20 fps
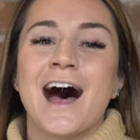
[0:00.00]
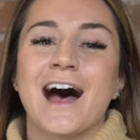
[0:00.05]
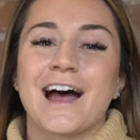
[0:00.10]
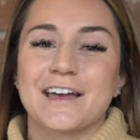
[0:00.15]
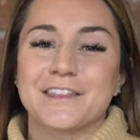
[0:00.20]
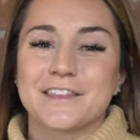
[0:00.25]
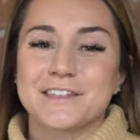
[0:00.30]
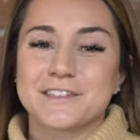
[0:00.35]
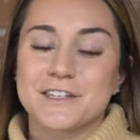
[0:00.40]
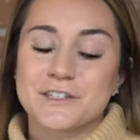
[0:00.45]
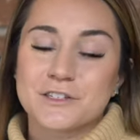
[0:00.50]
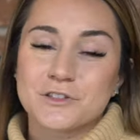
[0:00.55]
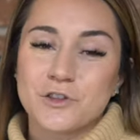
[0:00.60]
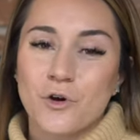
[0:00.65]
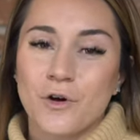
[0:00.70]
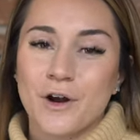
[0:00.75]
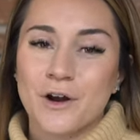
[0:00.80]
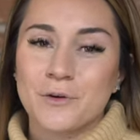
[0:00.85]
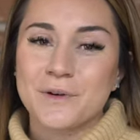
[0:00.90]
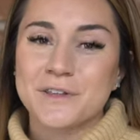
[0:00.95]
Hi, this is
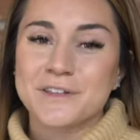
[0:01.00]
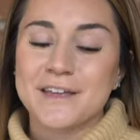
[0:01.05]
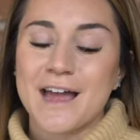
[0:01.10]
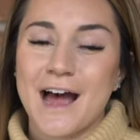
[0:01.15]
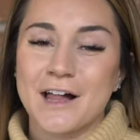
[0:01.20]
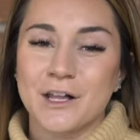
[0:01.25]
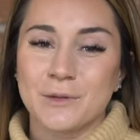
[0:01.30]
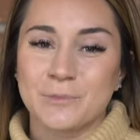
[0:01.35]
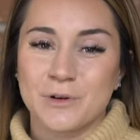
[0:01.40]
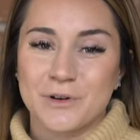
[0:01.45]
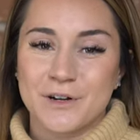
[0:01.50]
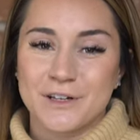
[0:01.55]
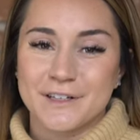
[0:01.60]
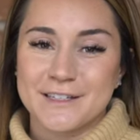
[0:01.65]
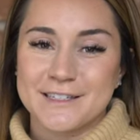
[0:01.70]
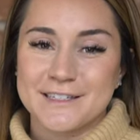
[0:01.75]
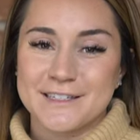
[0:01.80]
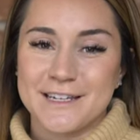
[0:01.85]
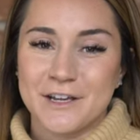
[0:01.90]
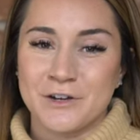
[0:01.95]
Laura with Caliber Real
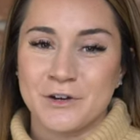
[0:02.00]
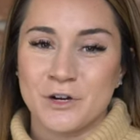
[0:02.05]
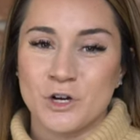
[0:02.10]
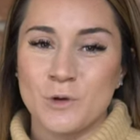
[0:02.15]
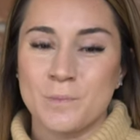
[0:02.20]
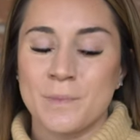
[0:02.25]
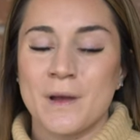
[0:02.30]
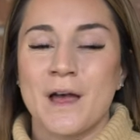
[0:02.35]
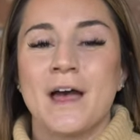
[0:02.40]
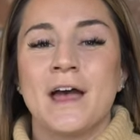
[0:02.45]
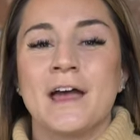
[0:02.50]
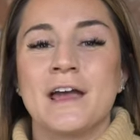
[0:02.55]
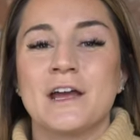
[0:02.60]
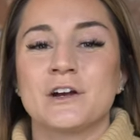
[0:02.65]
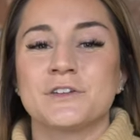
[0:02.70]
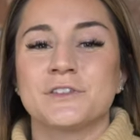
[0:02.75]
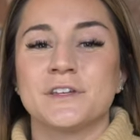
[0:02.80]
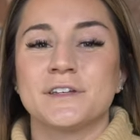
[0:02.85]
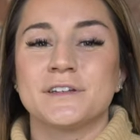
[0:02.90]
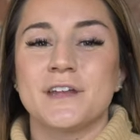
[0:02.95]
Estate Group here
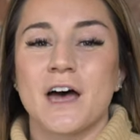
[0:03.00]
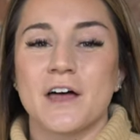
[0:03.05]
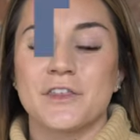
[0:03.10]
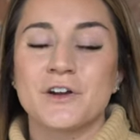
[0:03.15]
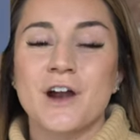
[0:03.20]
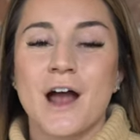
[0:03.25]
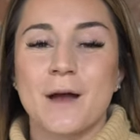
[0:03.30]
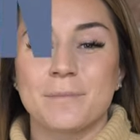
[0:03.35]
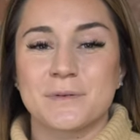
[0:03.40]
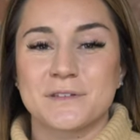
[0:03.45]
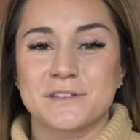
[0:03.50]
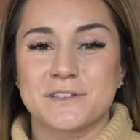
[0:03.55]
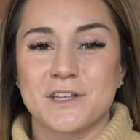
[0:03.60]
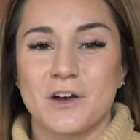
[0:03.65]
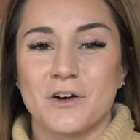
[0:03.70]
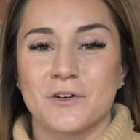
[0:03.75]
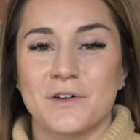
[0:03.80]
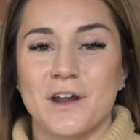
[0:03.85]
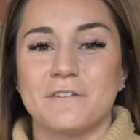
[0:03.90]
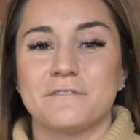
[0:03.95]
with another
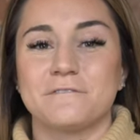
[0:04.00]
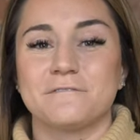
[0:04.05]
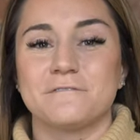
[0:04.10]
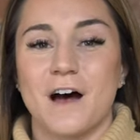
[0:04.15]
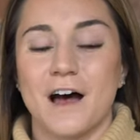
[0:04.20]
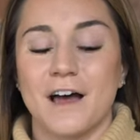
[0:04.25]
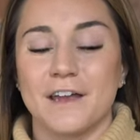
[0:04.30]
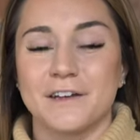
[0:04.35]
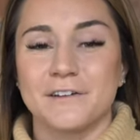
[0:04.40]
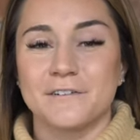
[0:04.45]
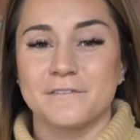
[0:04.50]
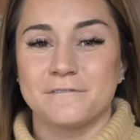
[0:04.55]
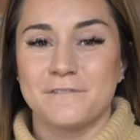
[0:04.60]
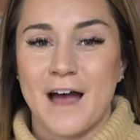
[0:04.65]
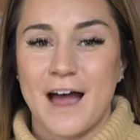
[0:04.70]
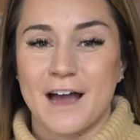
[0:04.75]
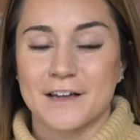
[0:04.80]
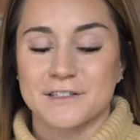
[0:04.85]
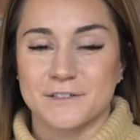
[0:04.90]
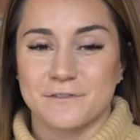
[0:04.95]
episode of Fun
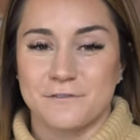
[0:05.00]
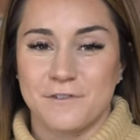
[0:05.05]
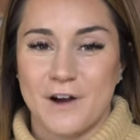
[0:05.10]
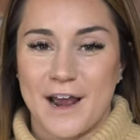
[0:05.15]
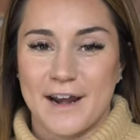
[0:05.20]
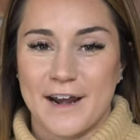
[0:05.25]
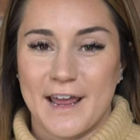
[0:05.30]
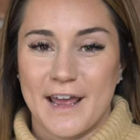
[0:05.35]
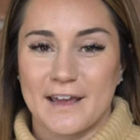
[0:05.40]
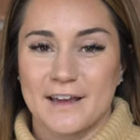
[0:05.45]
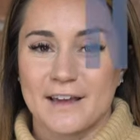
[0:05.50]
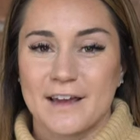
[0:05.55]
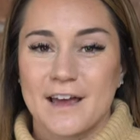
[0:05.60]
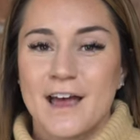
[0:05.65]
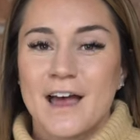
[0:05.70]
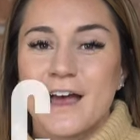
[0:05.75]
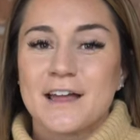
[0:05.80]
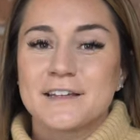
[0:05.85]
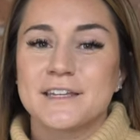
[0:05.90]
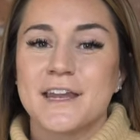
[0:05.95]
Fact Friday.
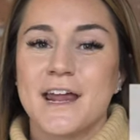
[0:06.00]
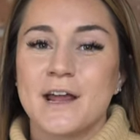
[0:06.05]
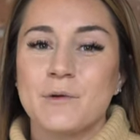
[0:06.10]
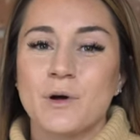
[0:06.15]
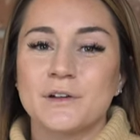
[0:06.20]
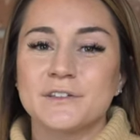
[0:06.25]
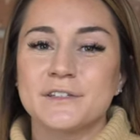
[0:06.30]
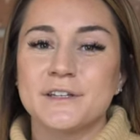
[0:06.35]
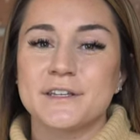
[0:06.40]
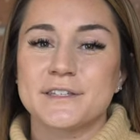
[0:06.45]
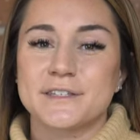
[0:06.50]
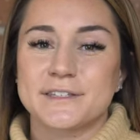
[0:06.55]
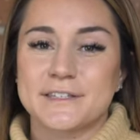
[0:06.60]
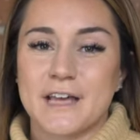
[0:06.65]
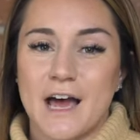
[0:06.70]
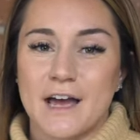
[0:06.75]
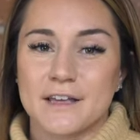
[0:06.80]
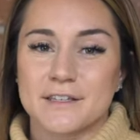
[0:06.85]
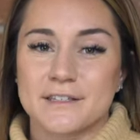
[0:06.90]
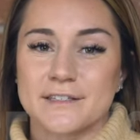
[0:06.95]
Today, I want to
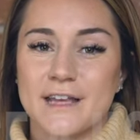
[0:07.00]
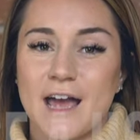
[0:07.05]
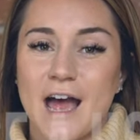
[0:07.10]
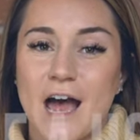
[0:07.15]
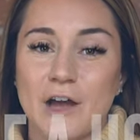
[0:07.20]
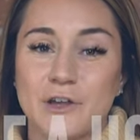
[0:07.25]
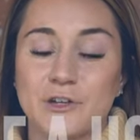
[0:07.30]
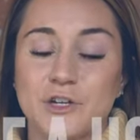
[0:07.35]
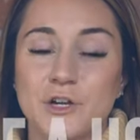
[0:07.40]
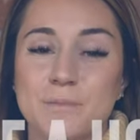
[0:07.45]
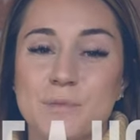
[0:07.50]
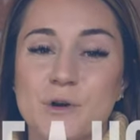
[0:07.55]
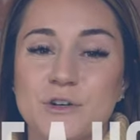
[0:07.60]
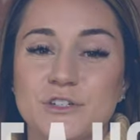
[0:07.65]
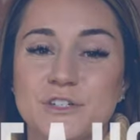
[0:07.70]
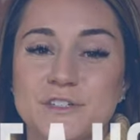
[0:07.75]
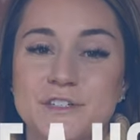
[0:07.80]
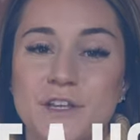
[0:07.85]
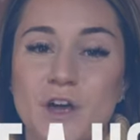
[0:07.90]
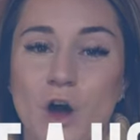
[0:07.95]
discuss how you can
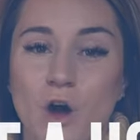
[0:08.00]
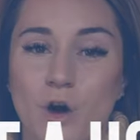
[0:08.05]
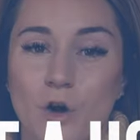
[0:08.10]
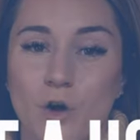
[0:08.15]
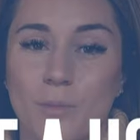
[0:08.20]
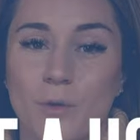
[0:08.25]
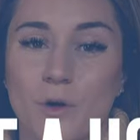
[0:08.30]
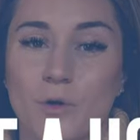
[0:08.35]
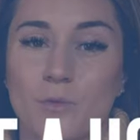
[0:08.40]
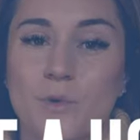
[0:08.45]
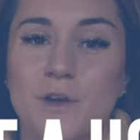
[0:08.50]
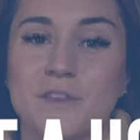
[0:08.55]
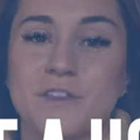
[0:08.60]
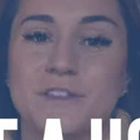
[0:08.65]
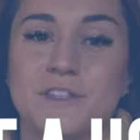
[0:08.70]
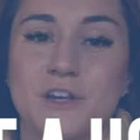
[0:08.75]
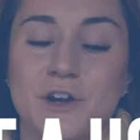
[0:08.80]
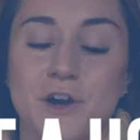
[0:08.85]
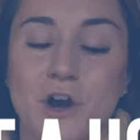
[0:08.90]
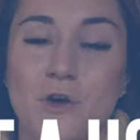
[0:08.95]
purchase a home with
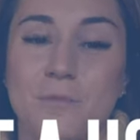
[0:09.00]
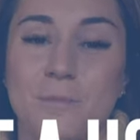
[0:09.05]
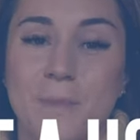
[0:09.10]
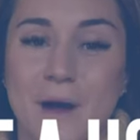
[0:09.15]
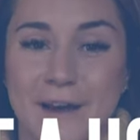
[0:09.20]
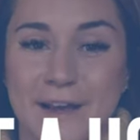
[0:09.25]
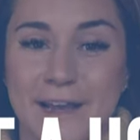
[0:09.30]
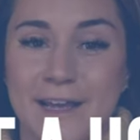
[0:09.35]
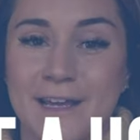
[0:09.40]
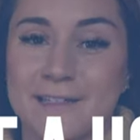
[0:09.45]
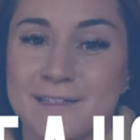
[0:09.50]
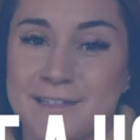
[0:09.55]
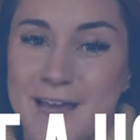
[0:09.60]
zero money